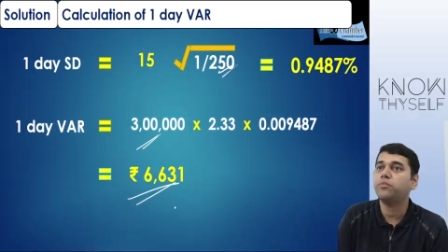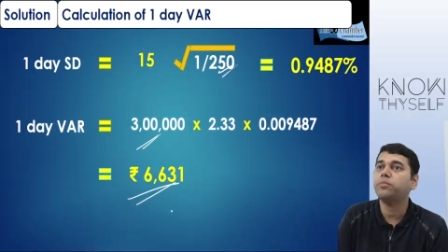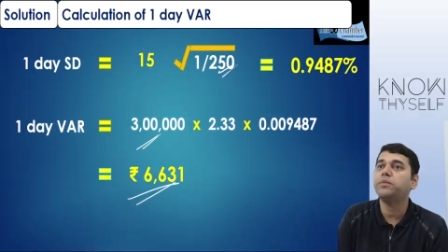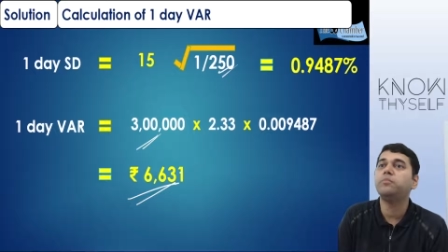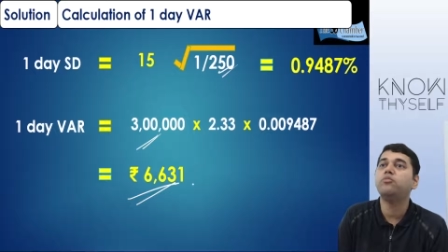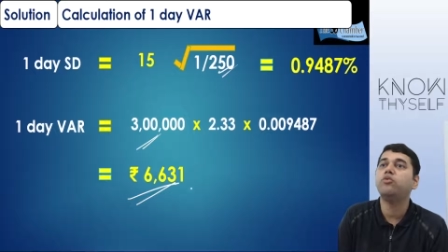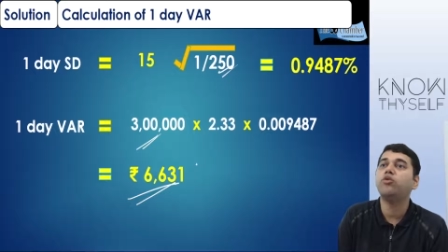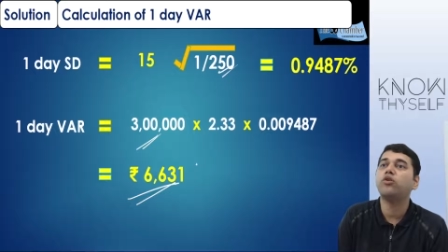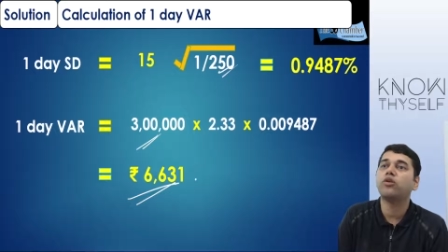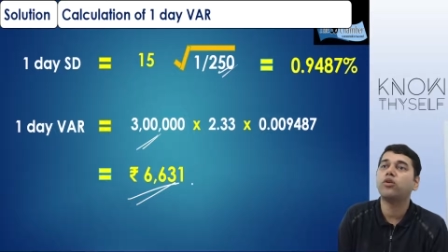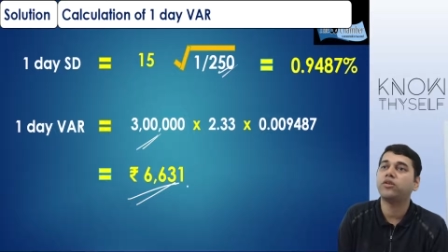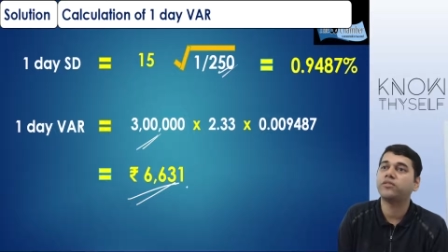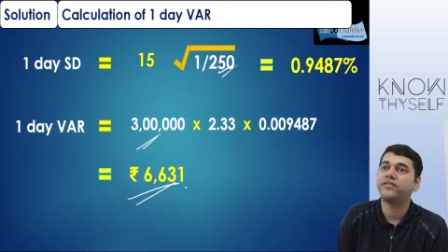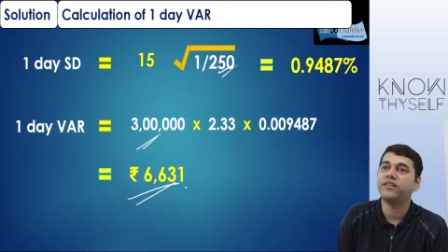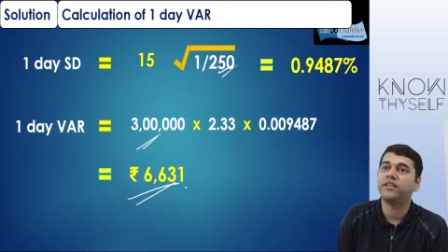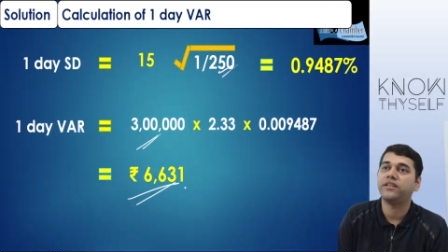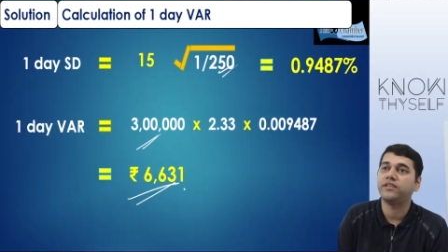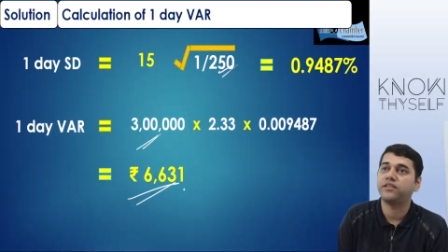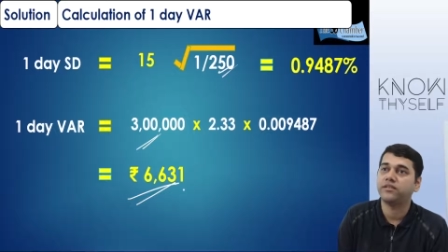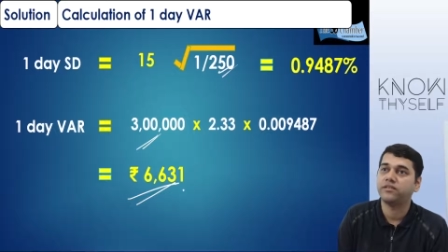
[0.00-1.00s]
be more loss
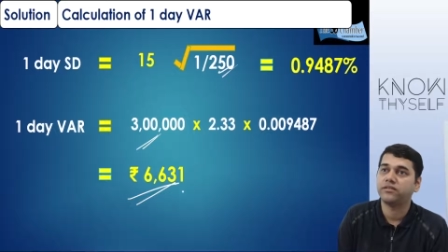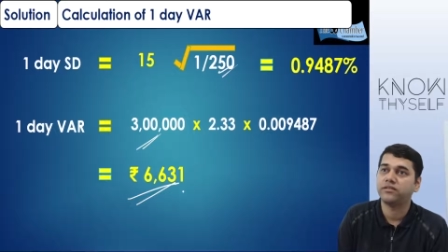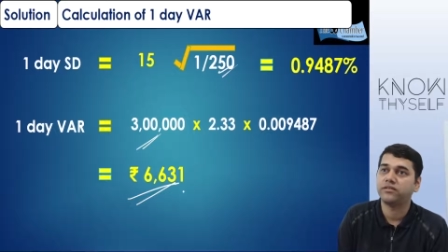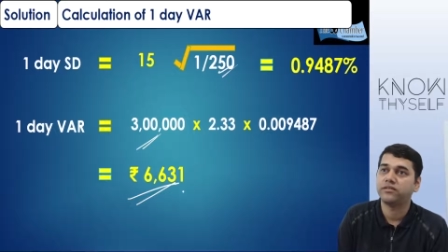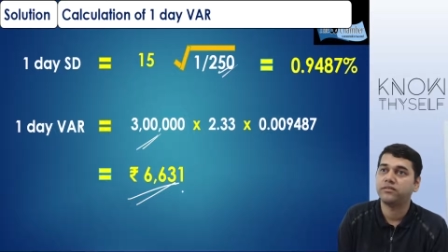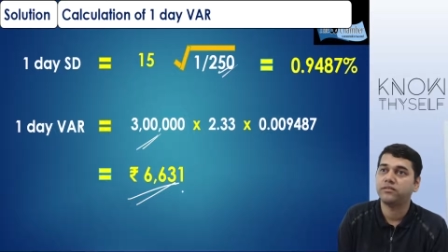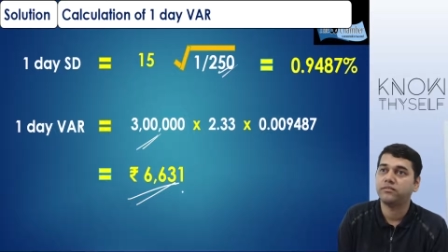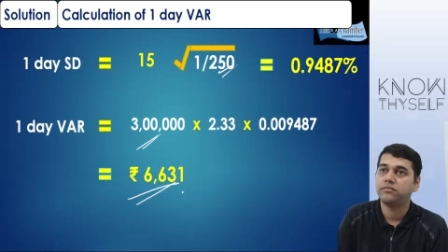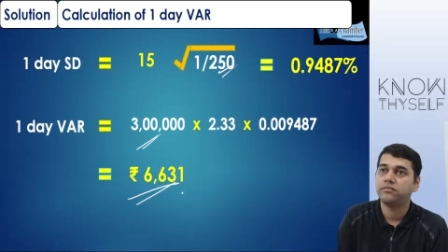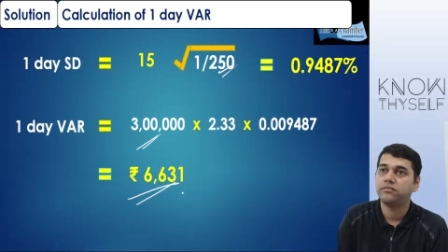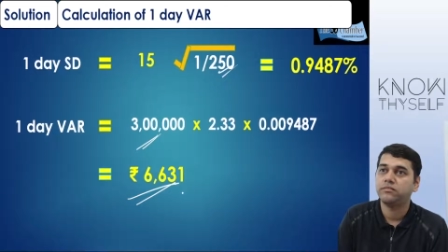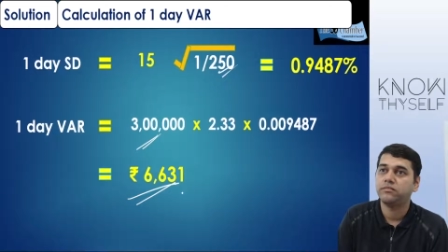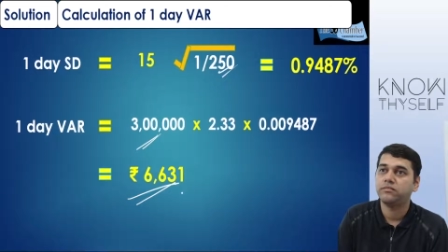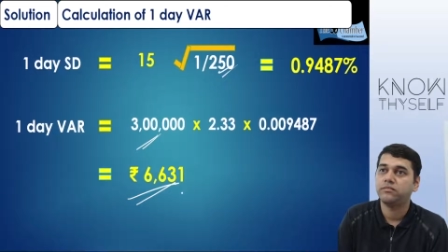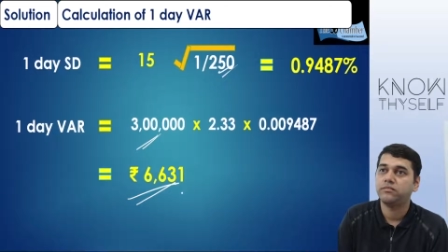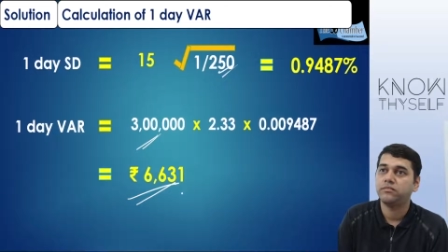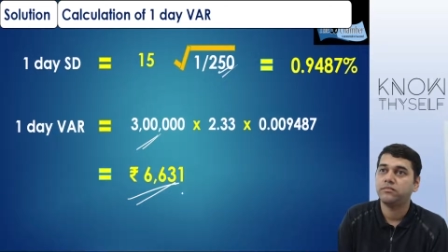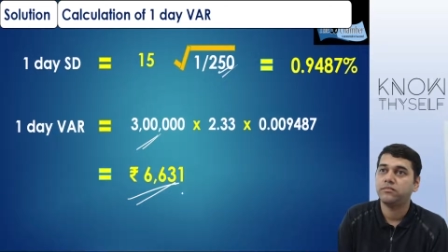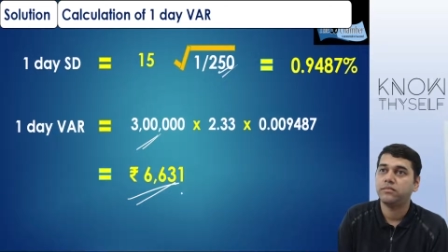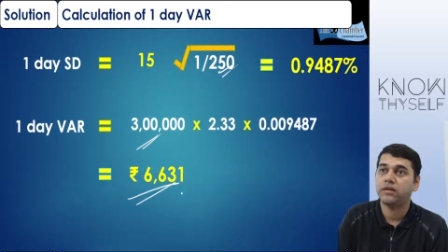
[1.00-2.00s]
than this
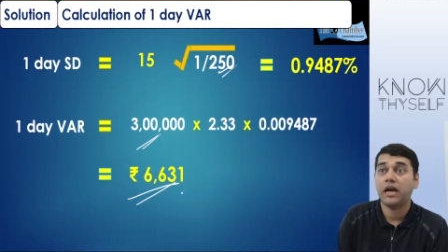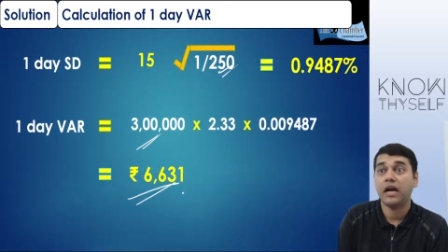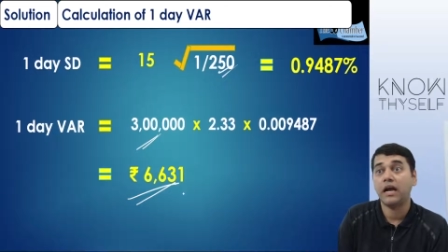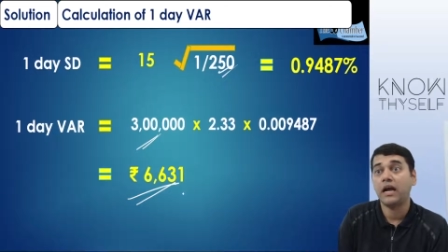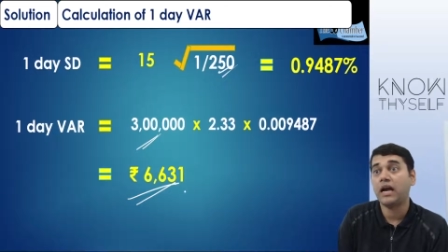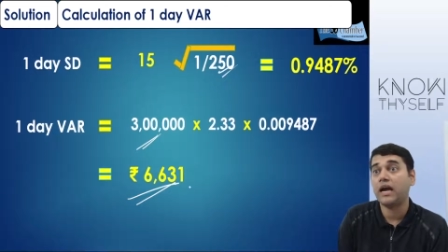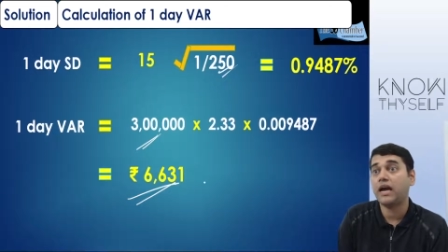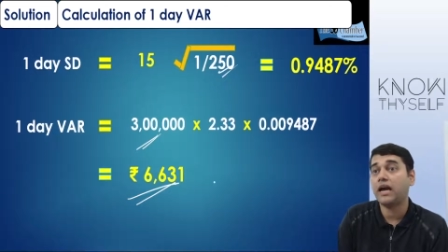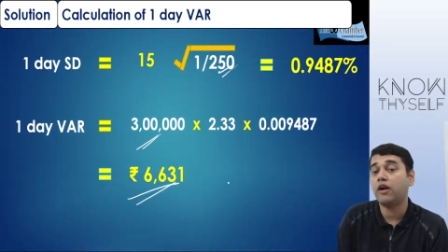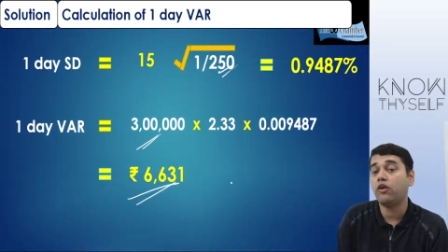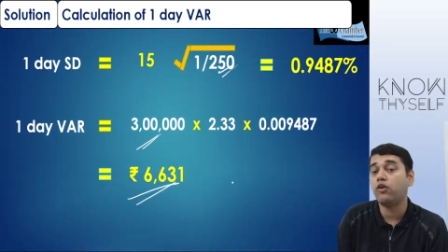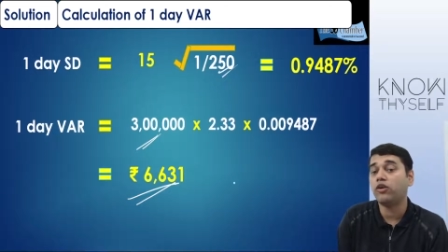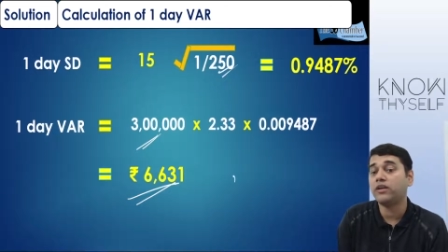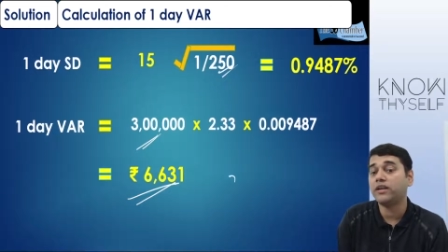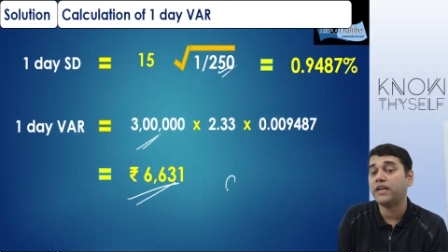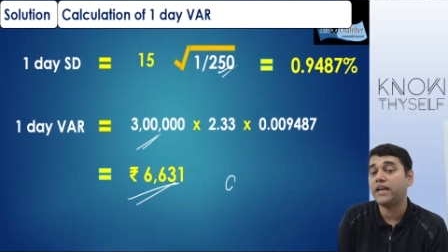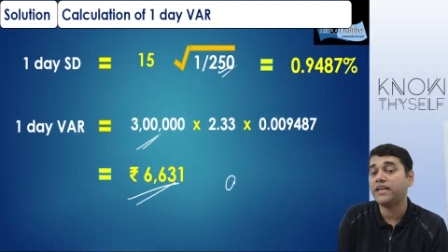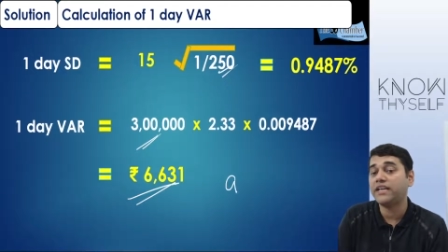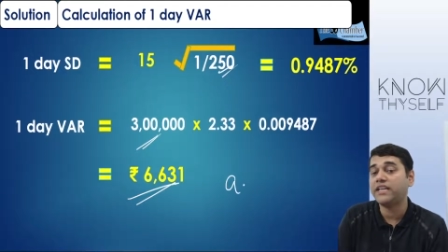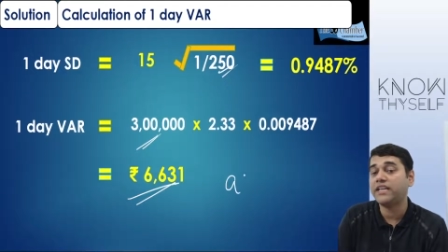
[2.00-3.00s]
i have got
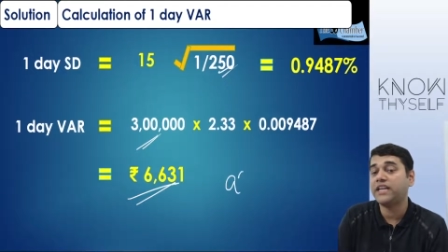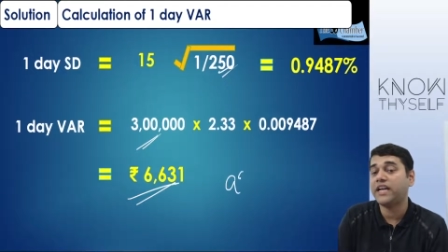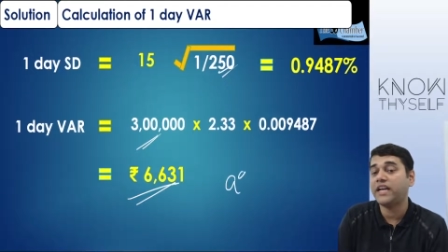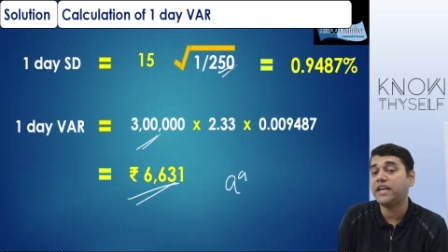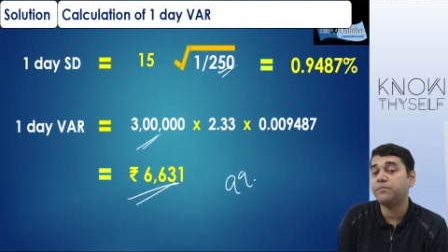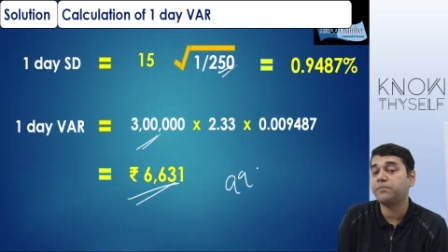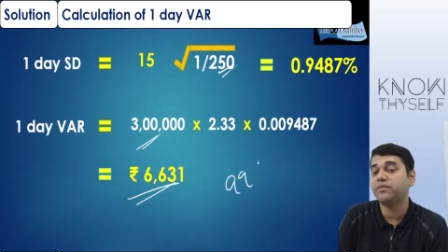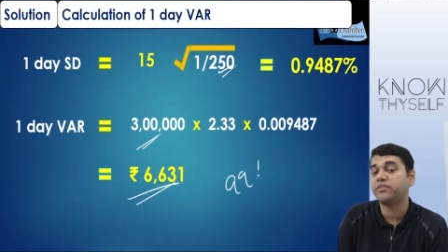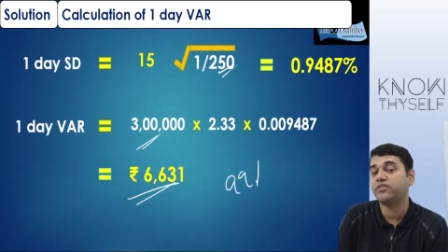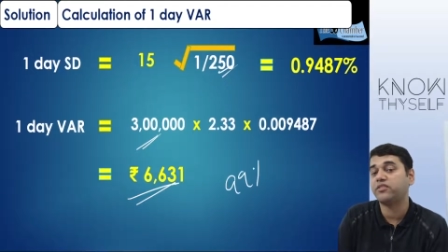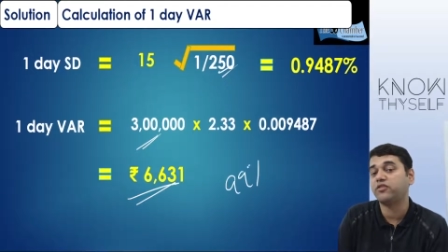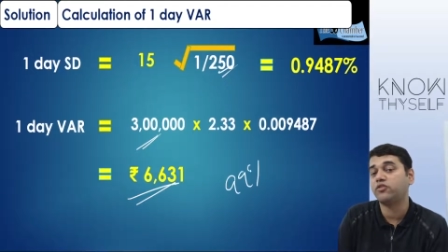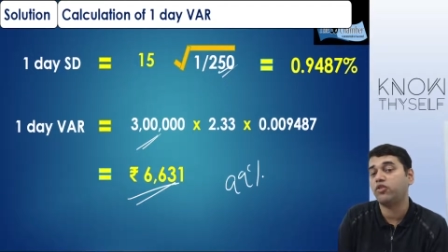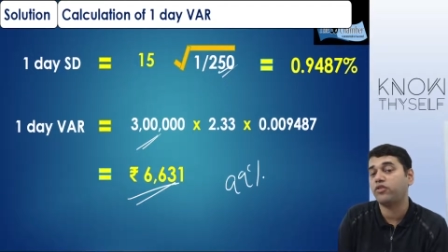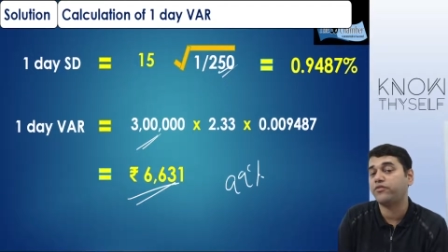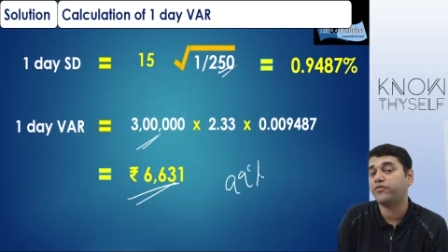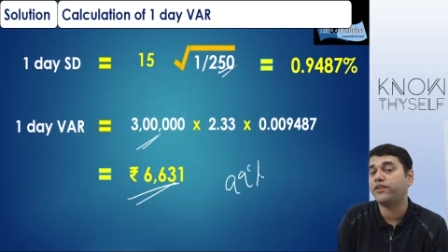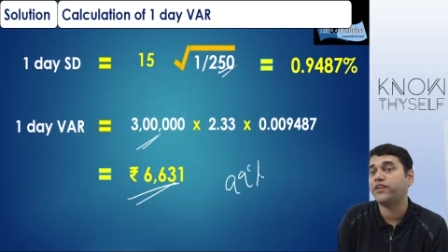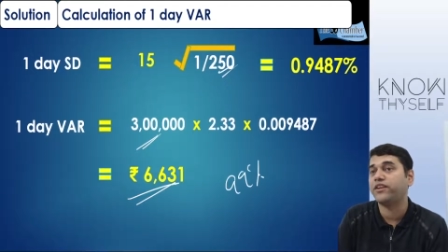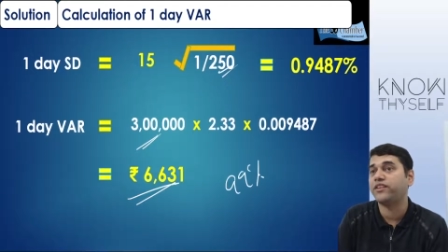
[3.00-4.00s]
99%
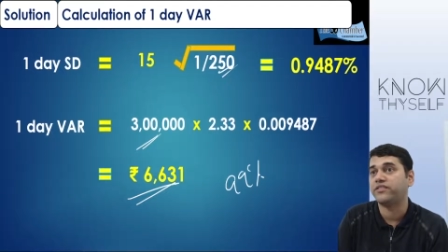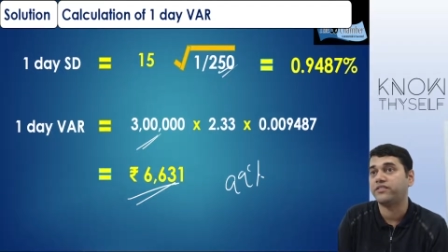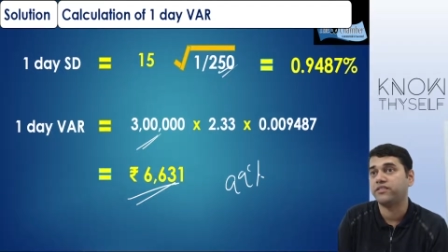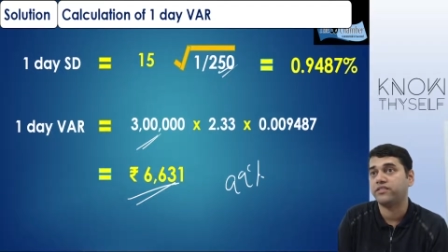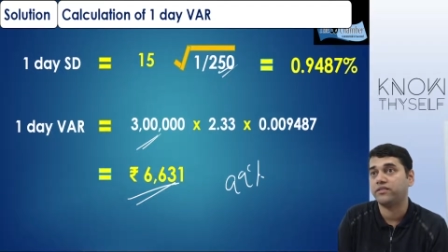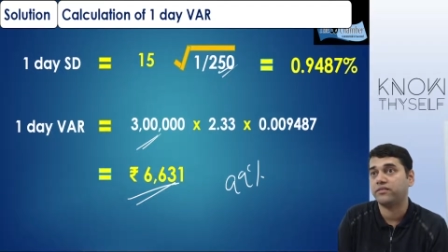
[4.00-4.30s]
confidence